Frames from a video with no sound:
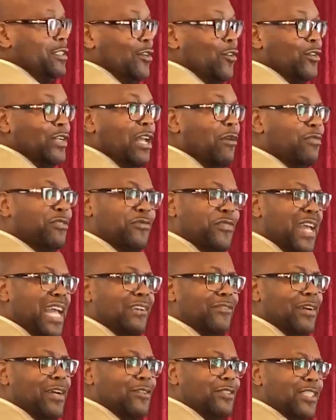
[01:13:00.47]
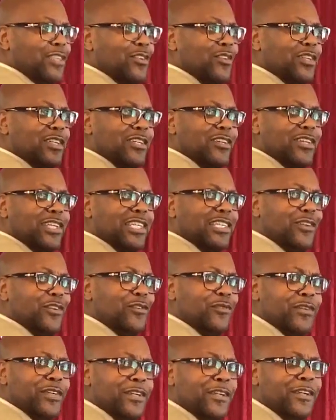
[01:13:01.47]
showing. That was five hours ago, girl. Get
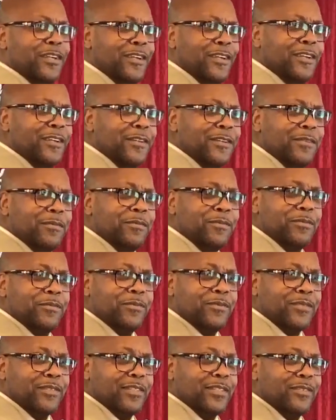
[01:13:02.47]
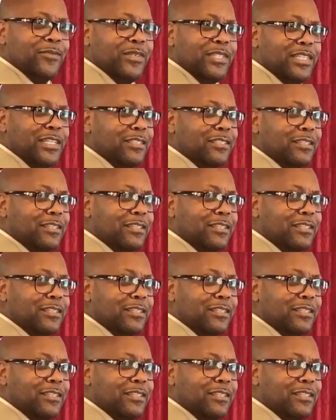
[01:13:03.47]
over it. You done